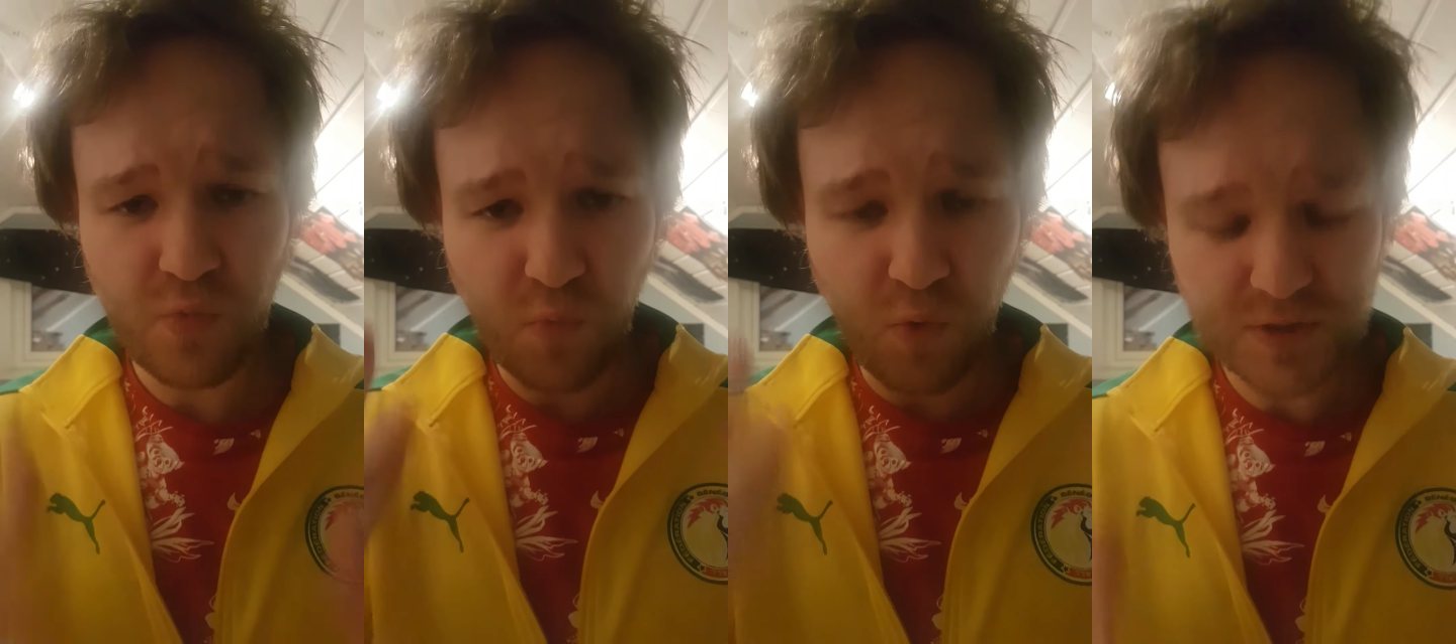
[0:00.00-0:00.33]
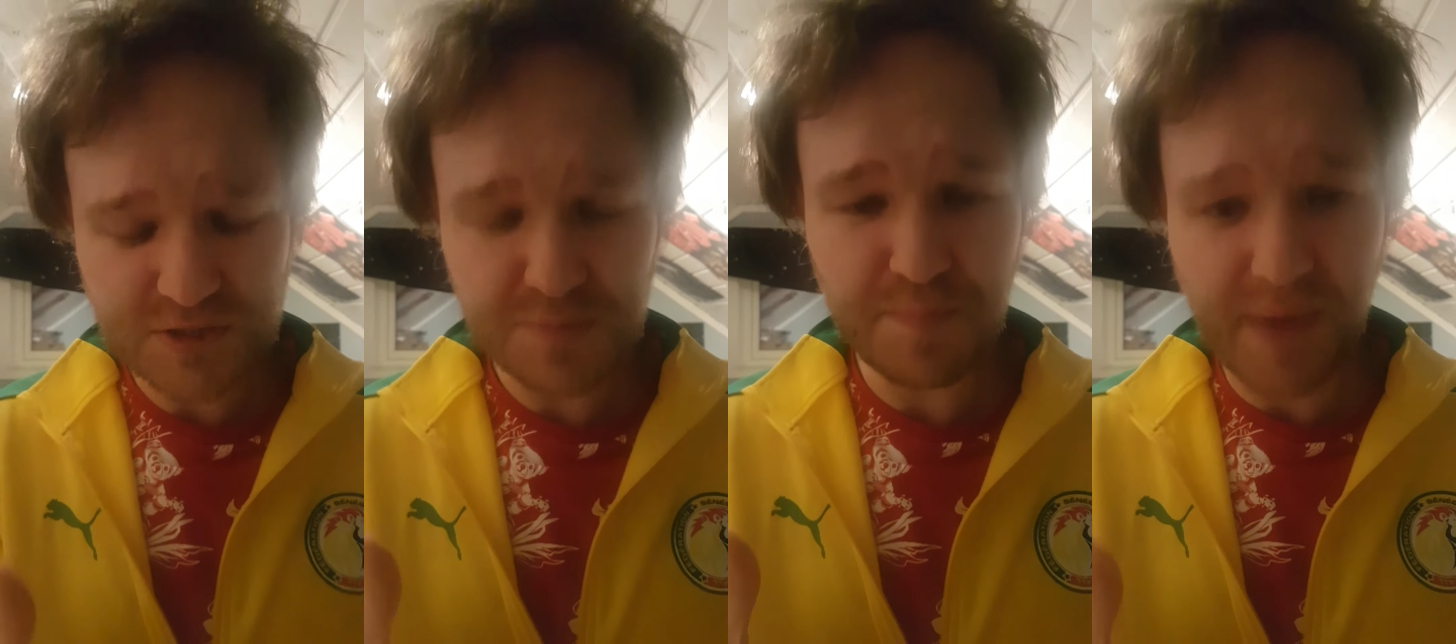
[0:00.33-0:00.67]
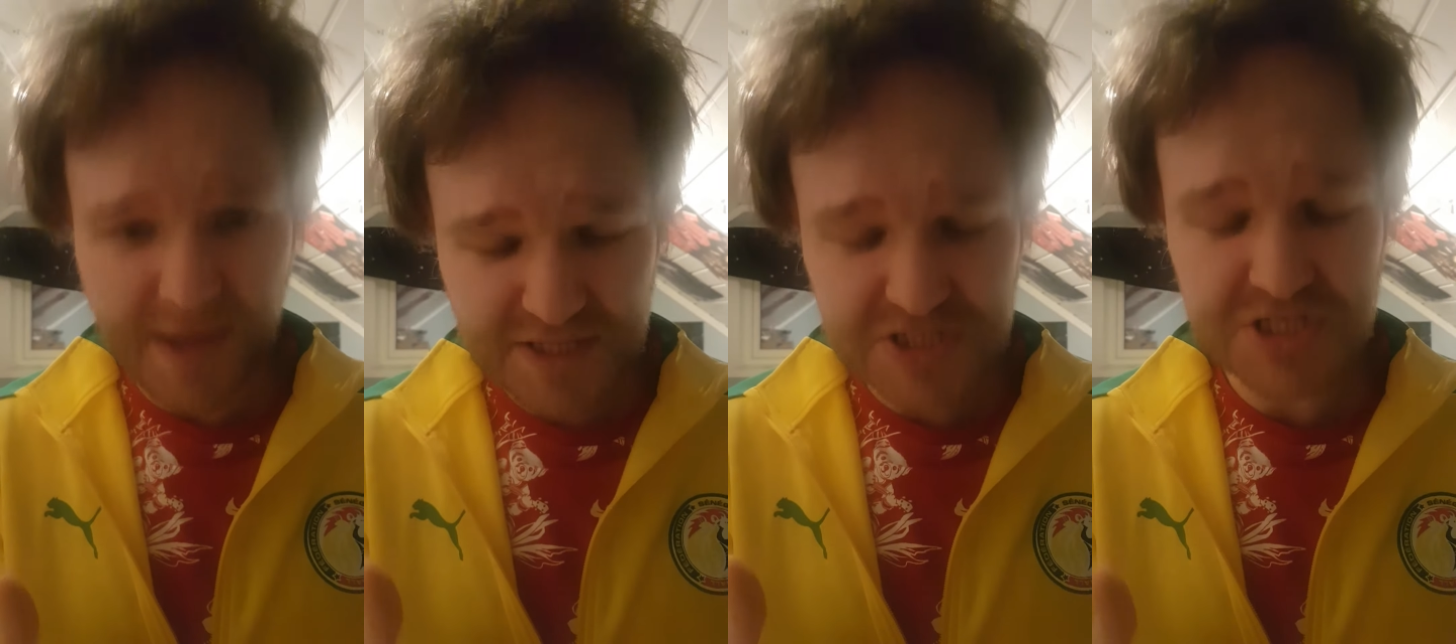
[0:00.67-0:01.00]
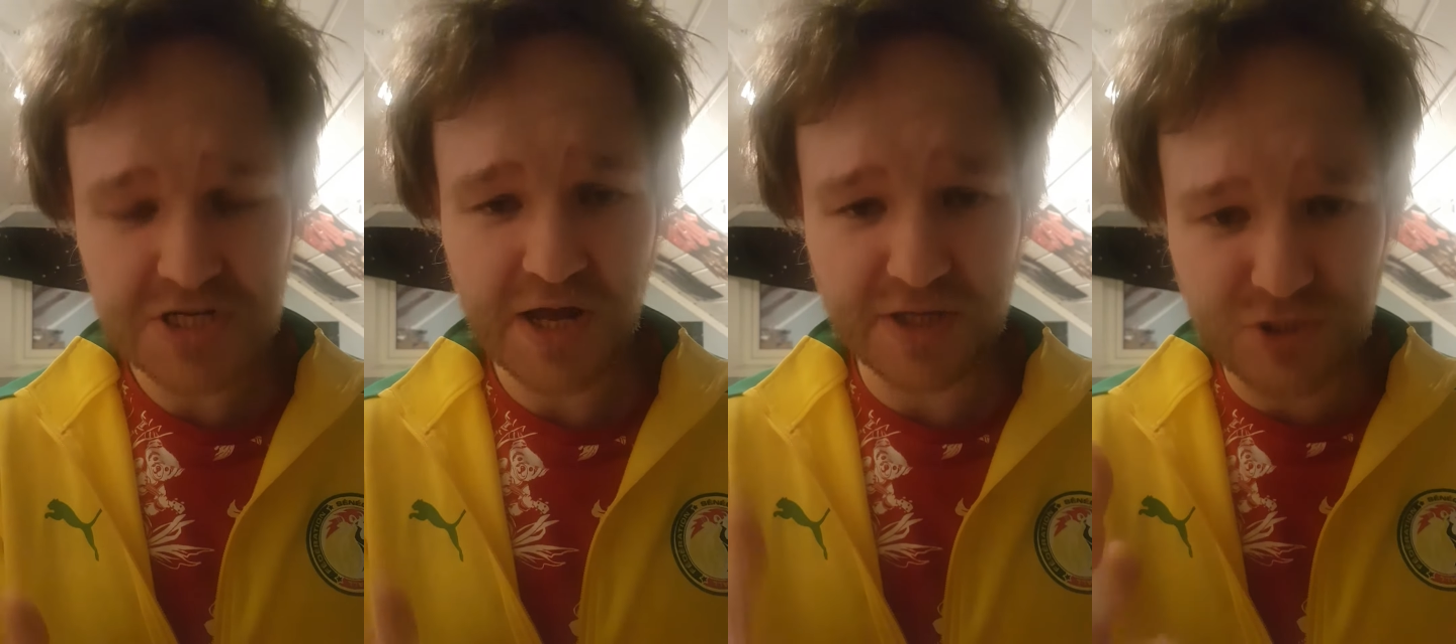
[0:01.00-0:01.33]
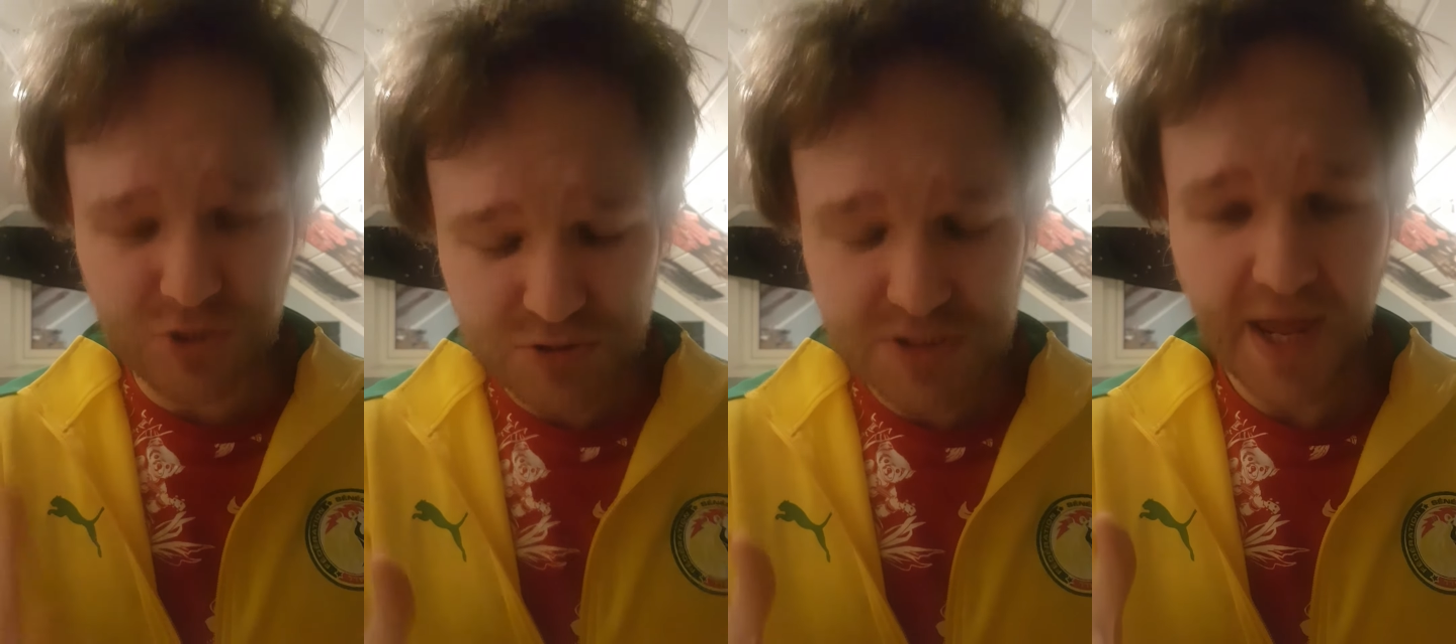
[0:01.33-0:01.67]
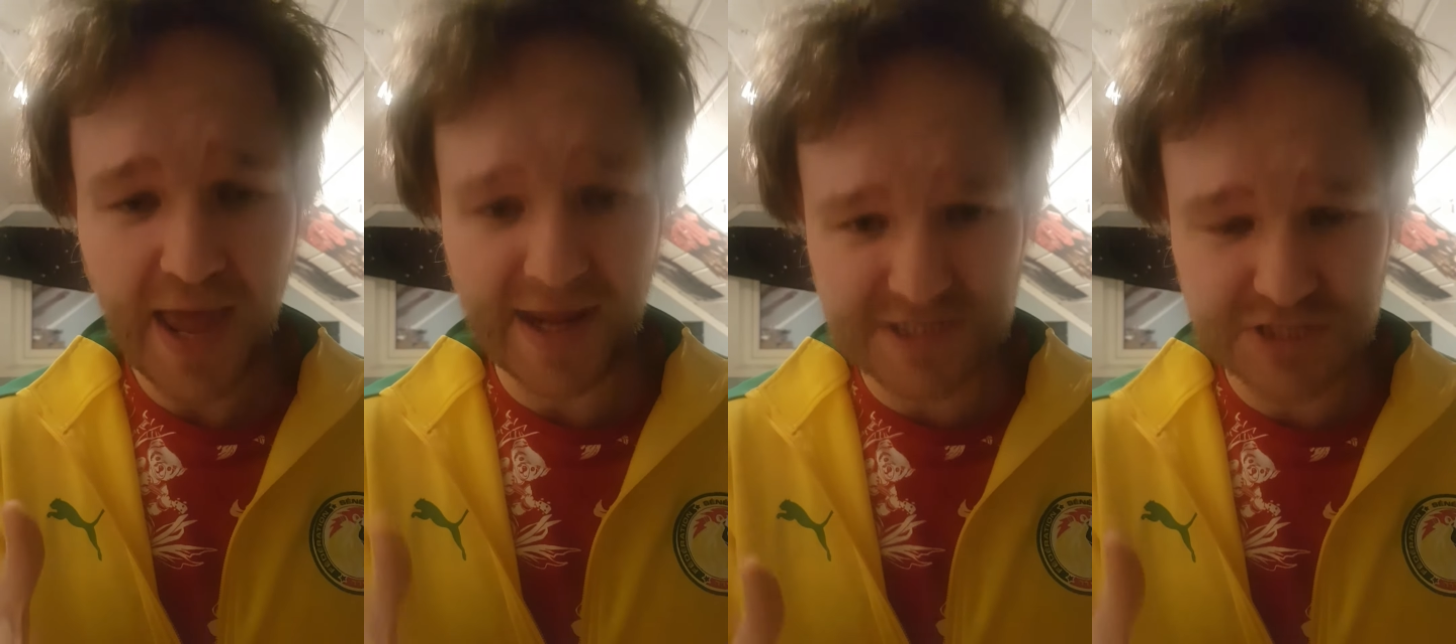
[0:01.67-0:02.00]
what makes a good
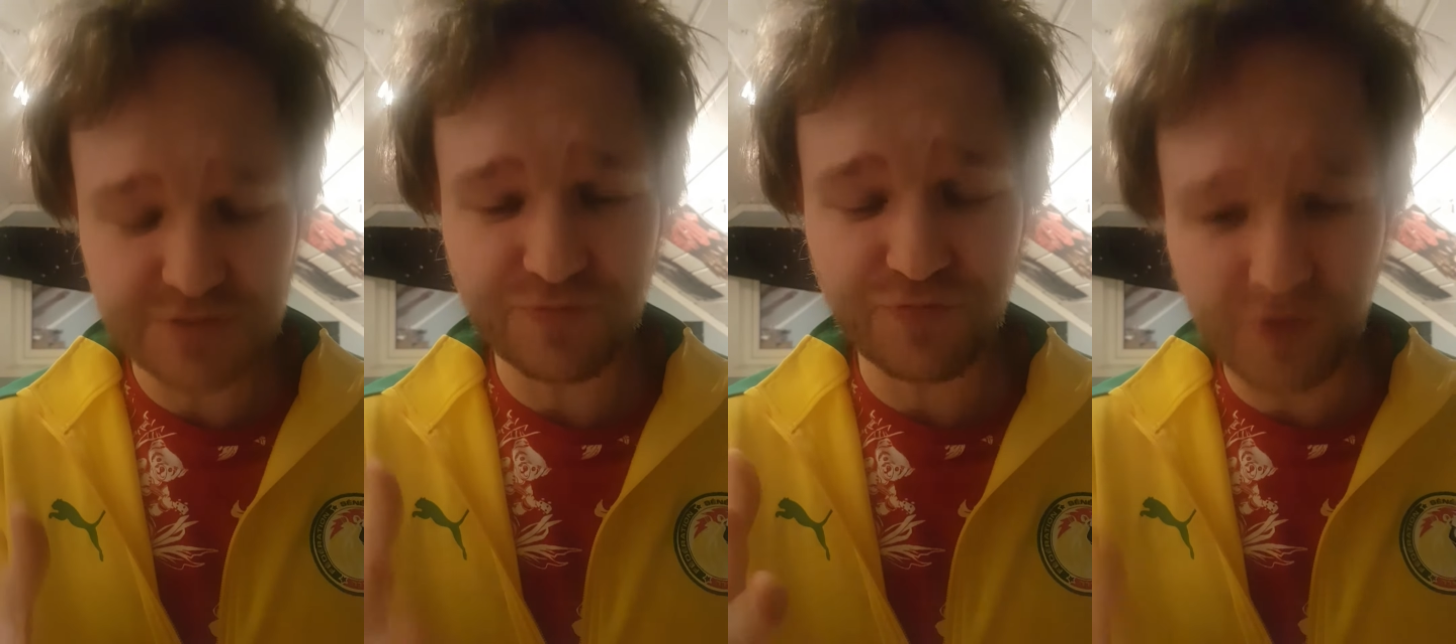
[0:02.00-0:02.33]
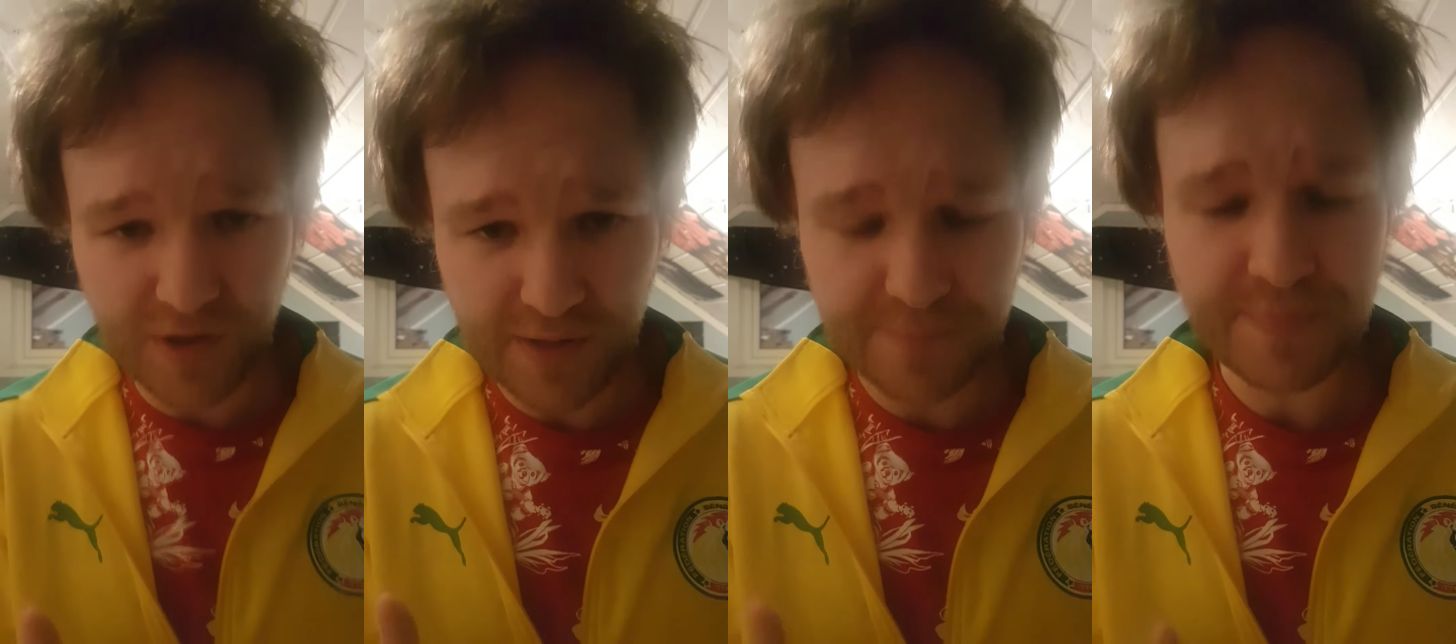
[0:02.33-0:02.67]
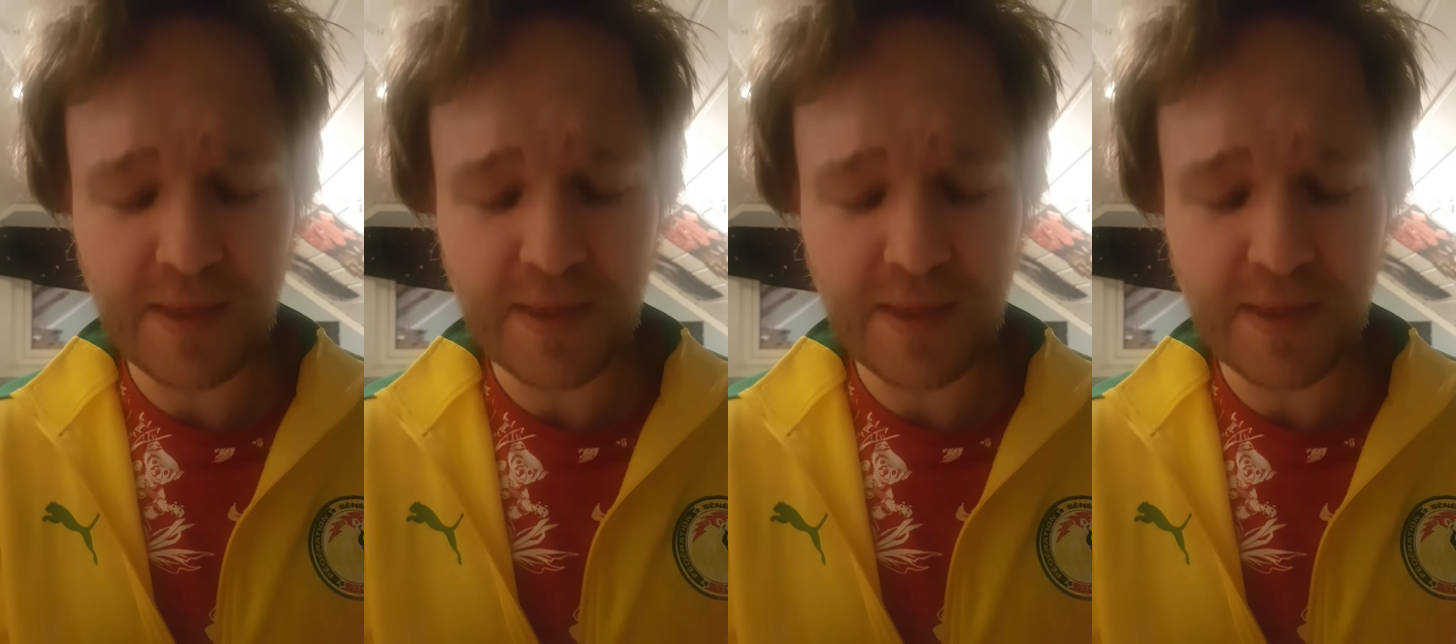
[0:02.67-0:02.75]
action thriller.